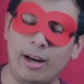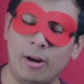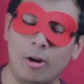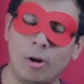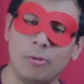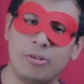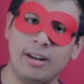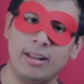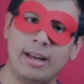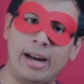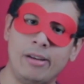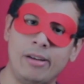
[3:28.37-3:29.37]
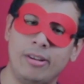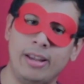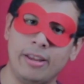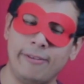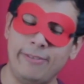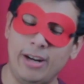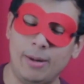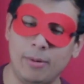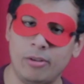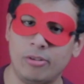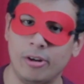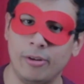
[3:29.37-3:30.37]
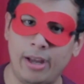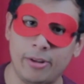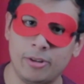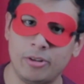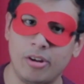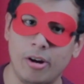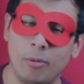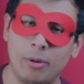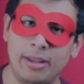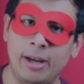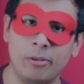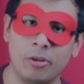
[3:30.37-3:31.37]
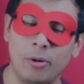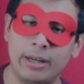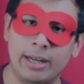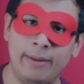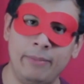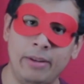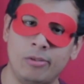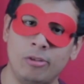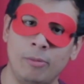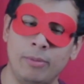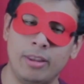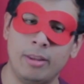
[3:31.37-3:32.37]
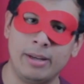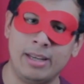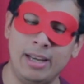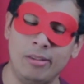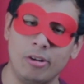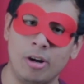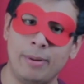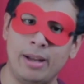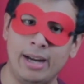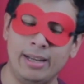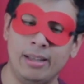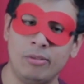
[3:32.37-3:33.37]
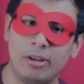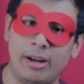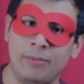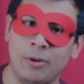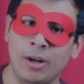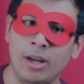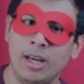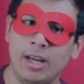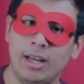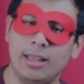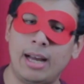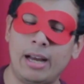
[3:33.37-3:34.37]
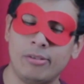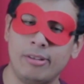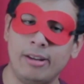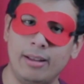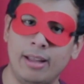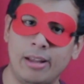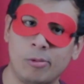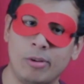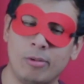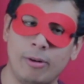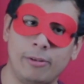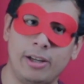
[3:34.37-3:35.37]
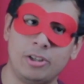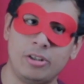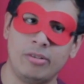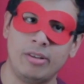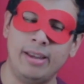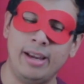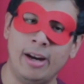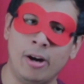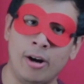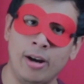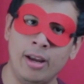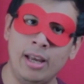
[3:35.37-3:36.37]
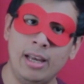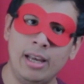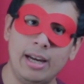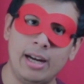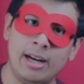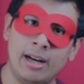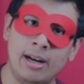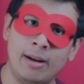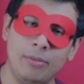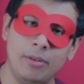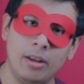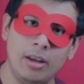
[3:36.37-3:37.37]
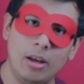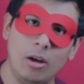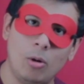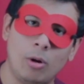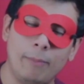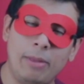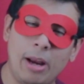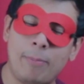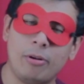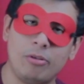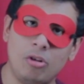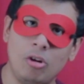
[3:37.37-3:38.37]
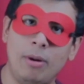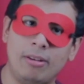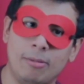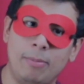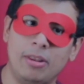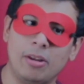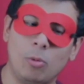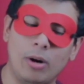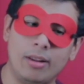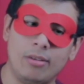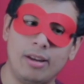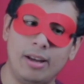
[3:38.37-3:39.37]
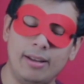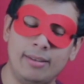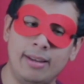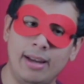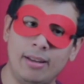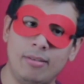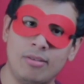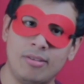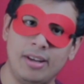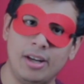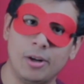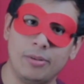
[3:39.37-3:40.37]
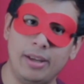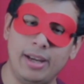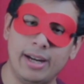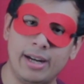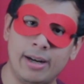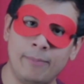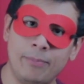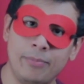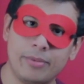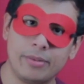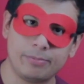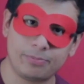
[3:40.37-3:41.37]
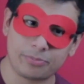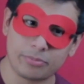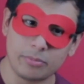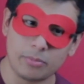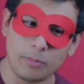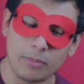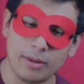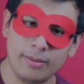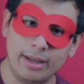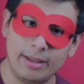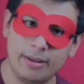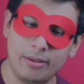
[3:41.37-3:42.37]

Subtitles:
alternate lies to the other family. So now they're just curious what the hell's going on. They assume that the McKents are behind this after last week's revelations that they are, they're presuming to be the ones that did steal the, the ones that